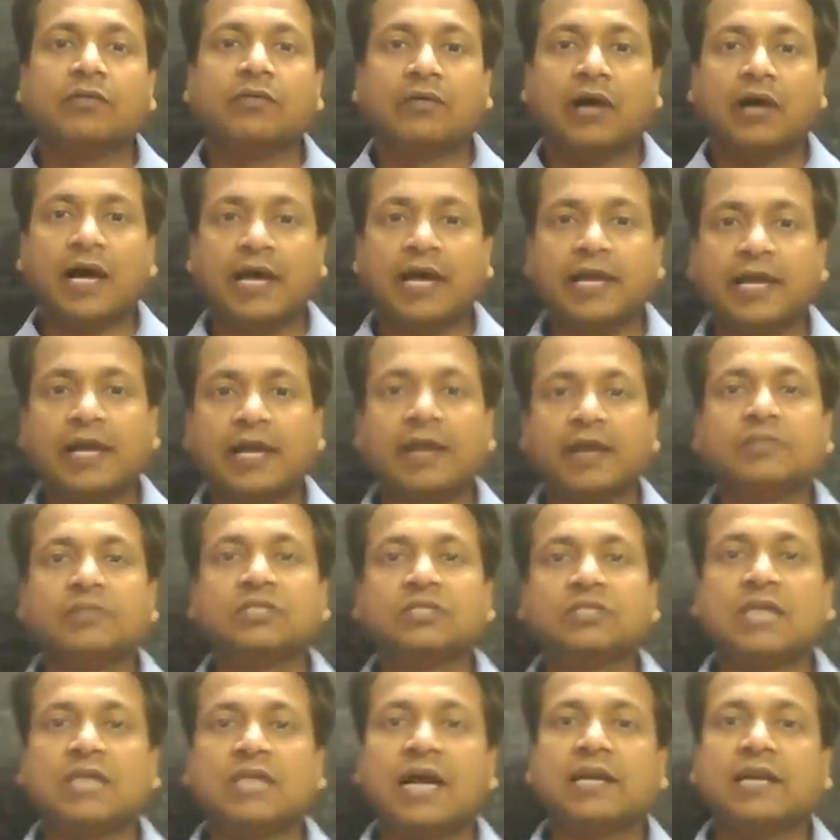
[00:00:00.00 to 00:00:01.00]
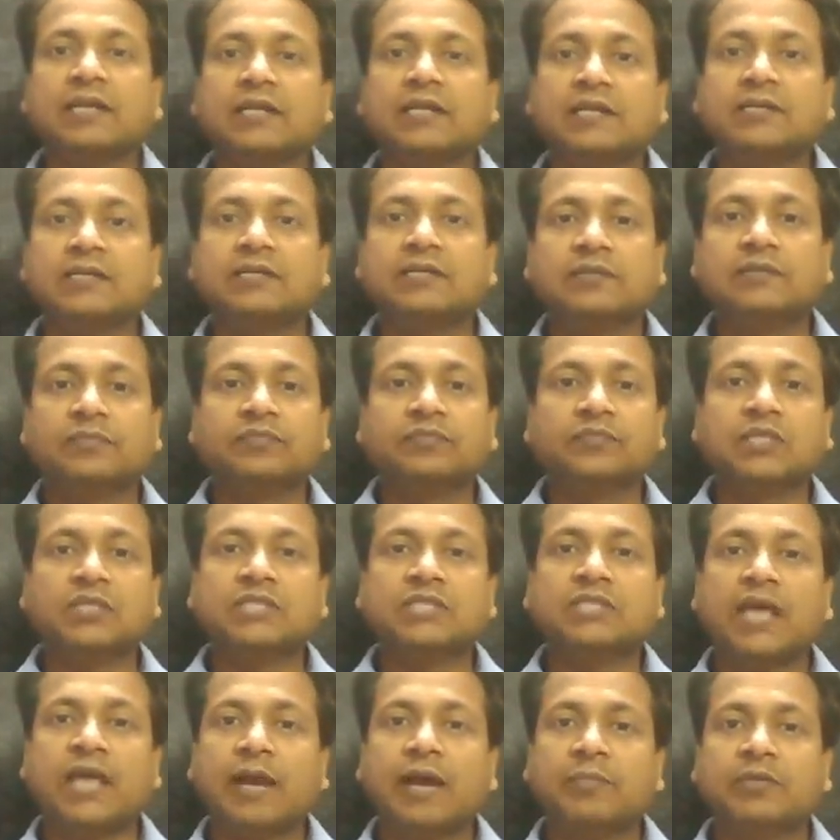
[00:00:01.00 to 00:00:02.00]
I have started the
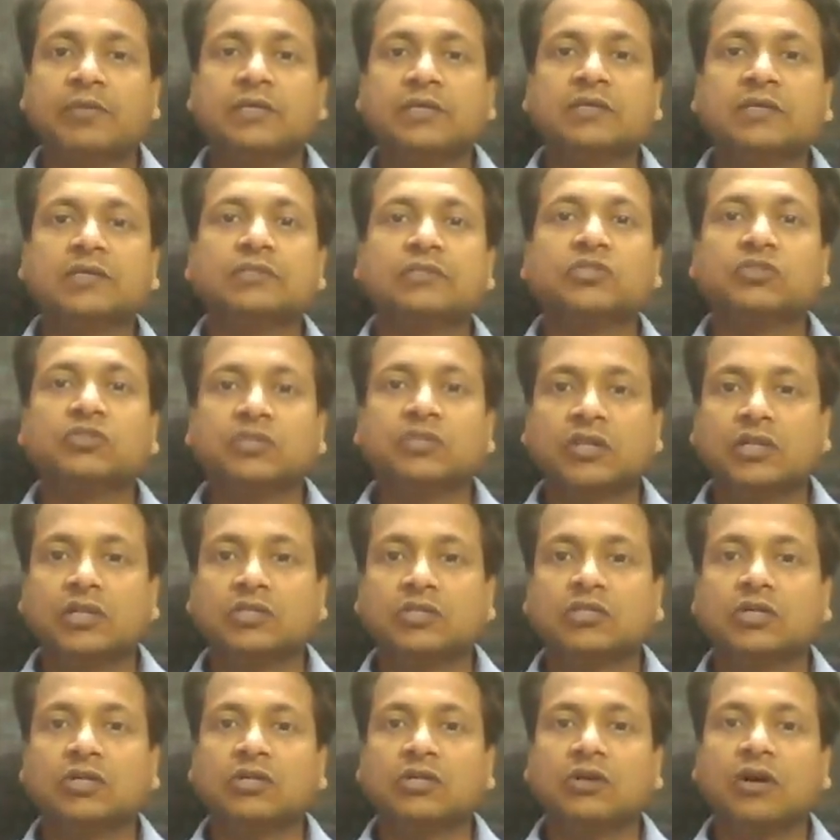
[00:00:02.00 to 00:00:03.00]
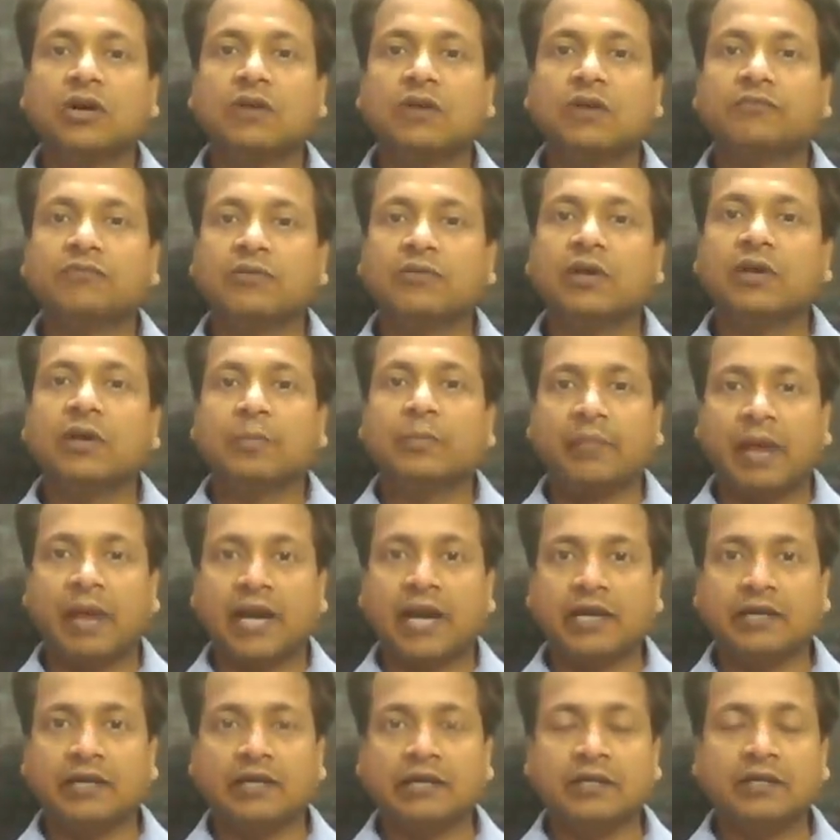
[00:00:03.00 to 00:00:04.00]
chapter Structure of
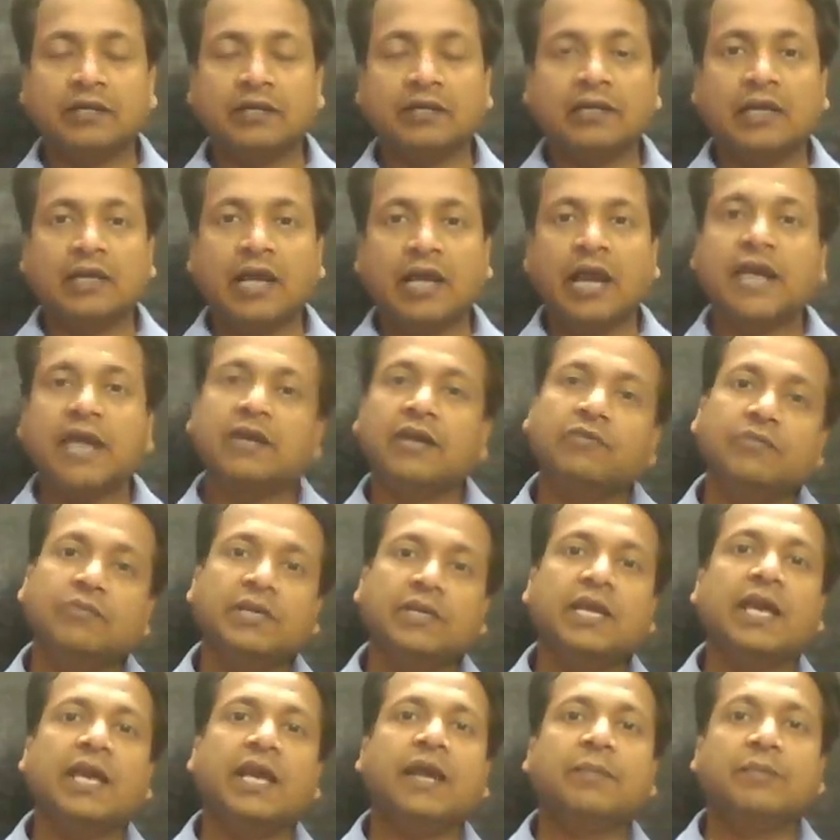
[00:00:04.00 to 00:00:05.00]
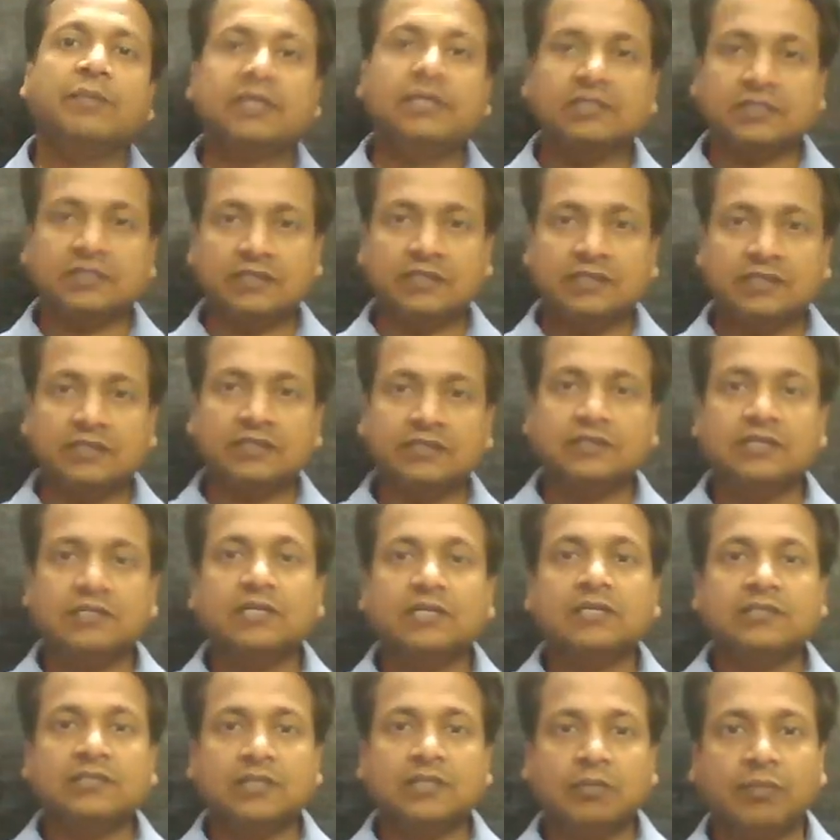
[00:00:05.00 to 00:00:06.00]
Matter, and we have discussed
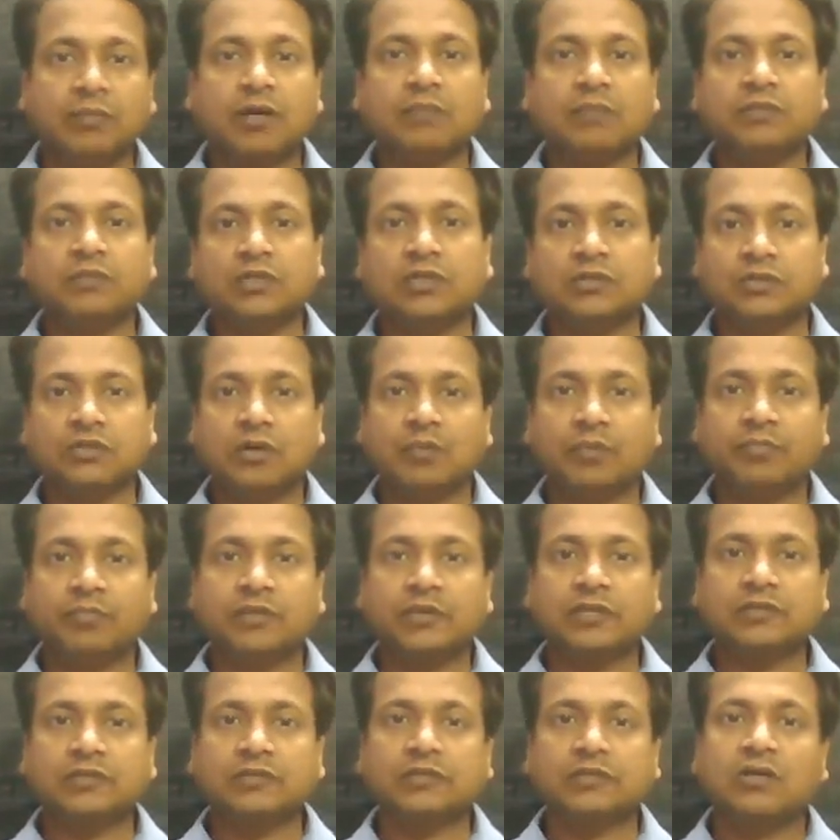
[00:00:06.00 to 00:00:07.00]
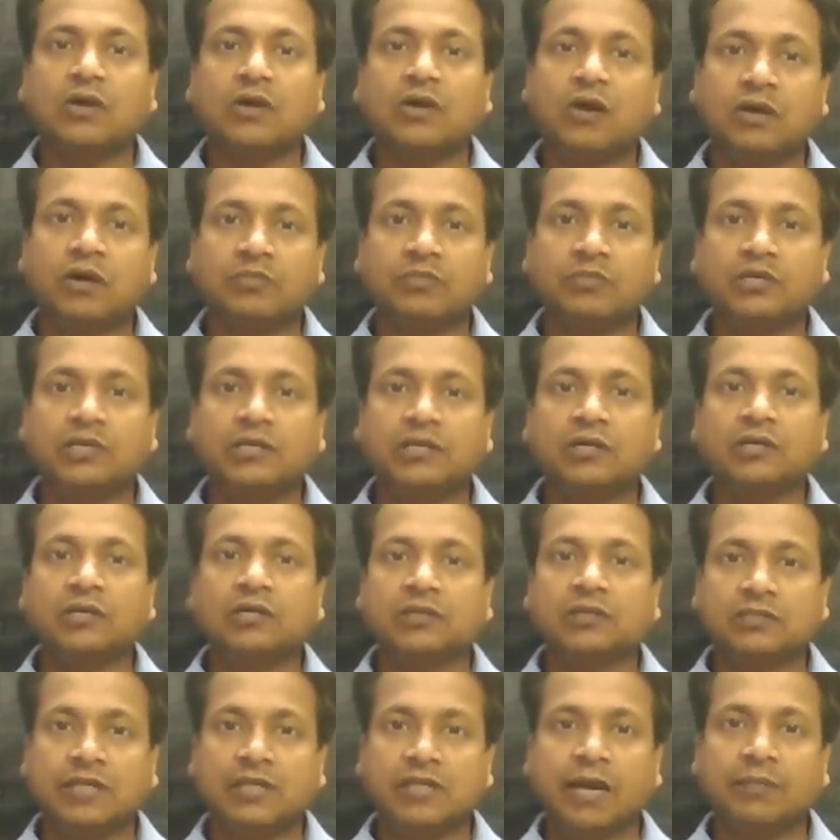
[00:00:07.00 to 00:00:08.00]
some of the topics of the
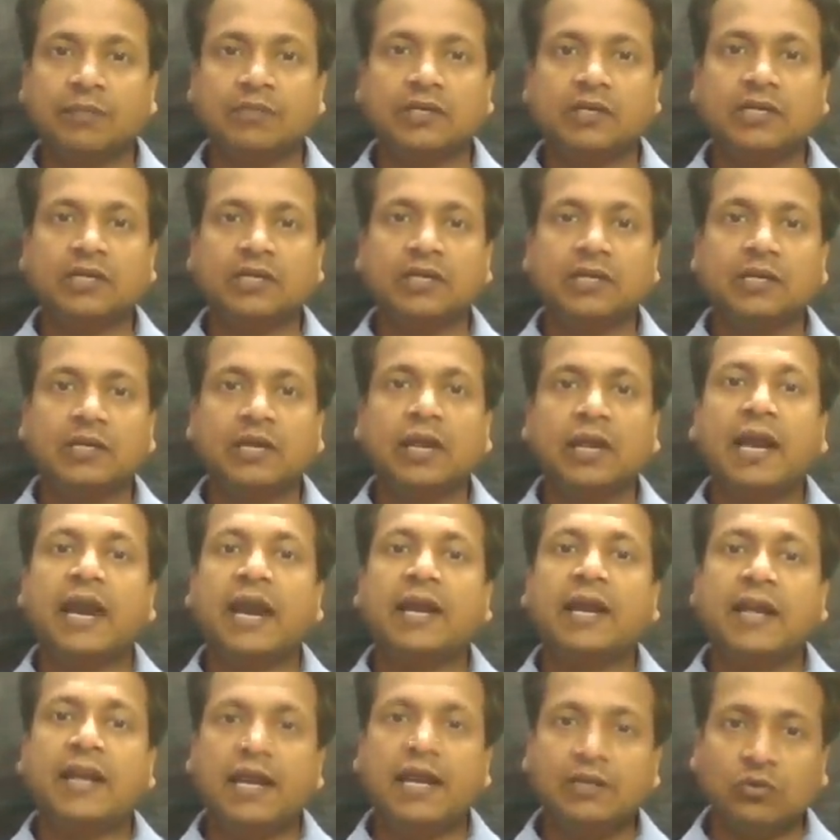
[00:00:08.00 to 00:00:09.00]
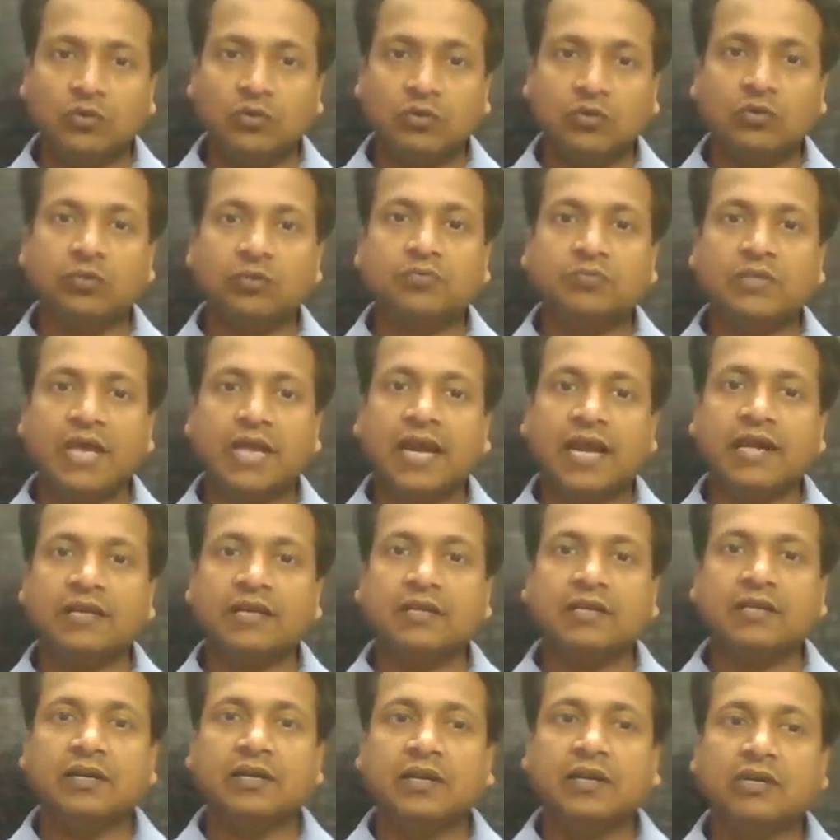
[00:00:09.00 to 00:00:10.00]
chapter, and I hope
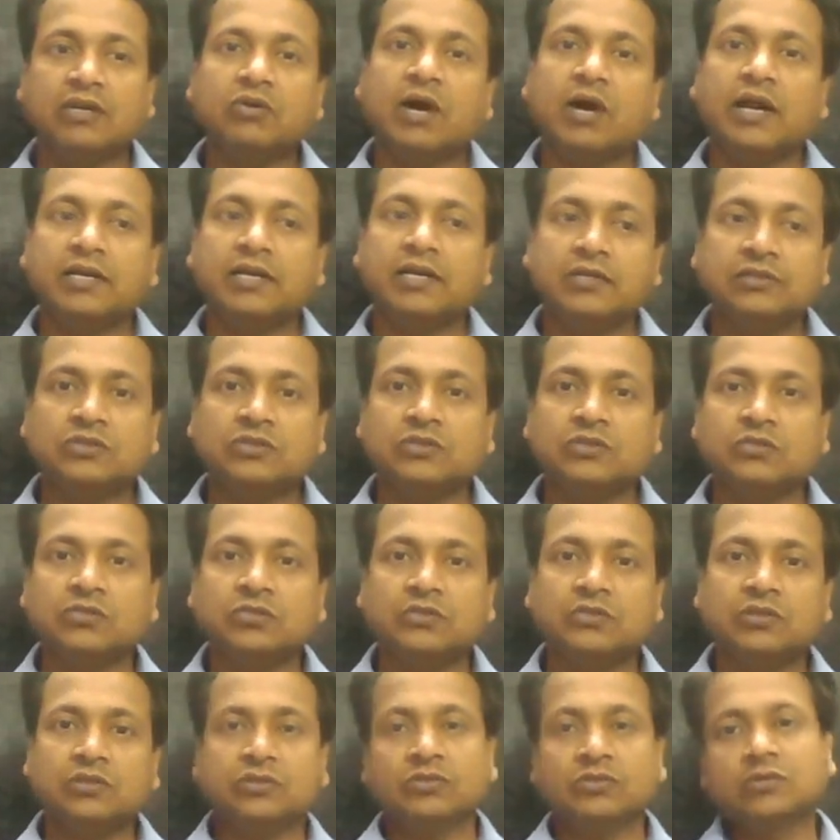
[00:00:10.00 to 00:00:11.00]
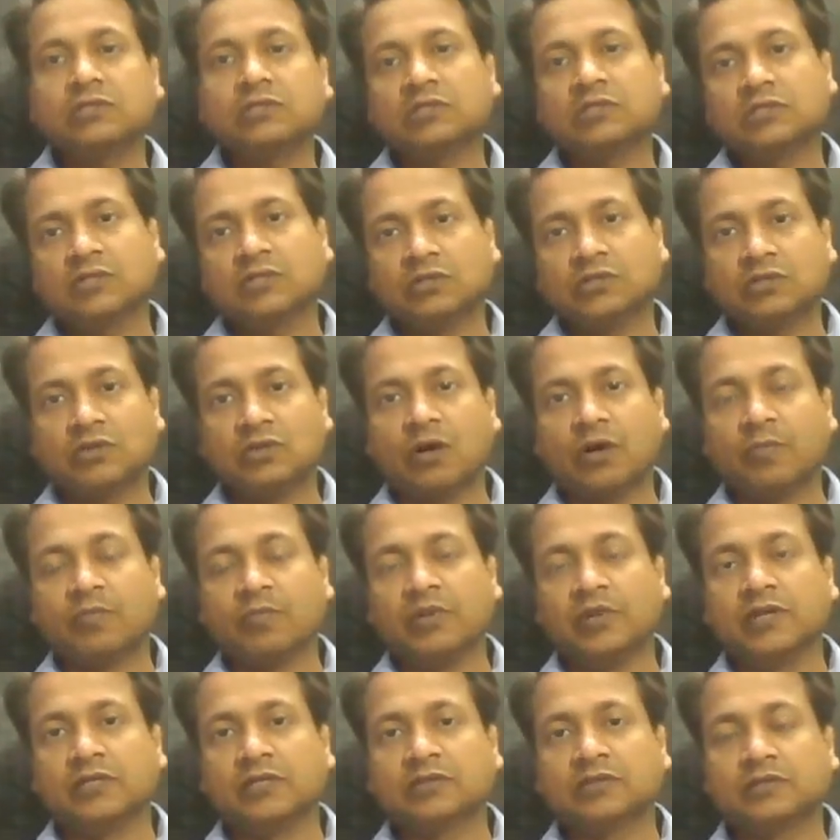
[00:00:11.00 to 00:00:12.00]
that you understood those
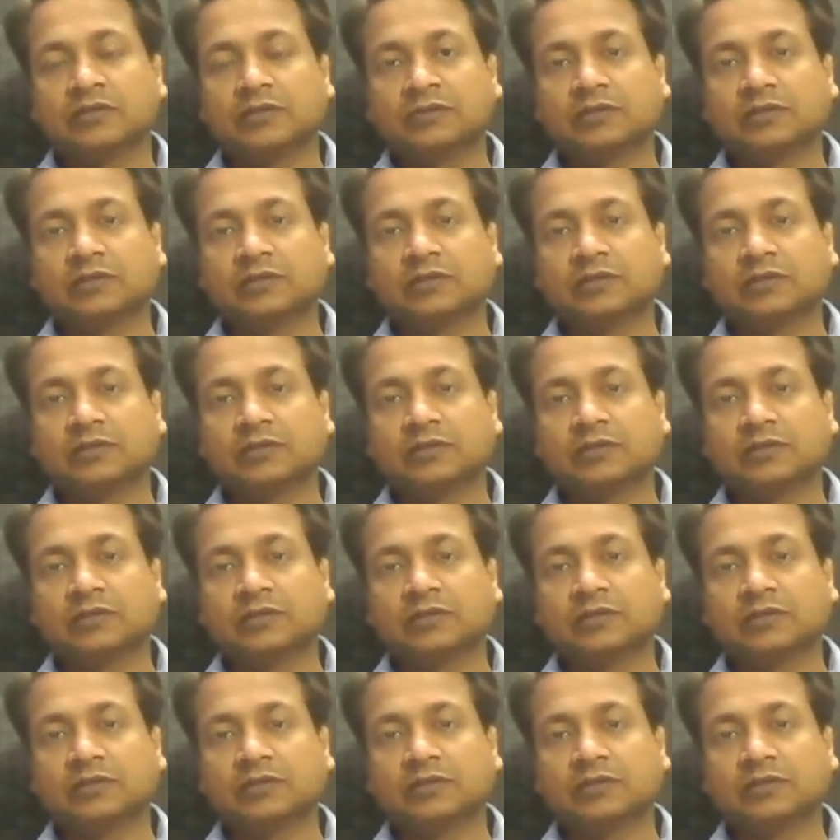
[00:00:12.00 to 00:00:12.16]
topics.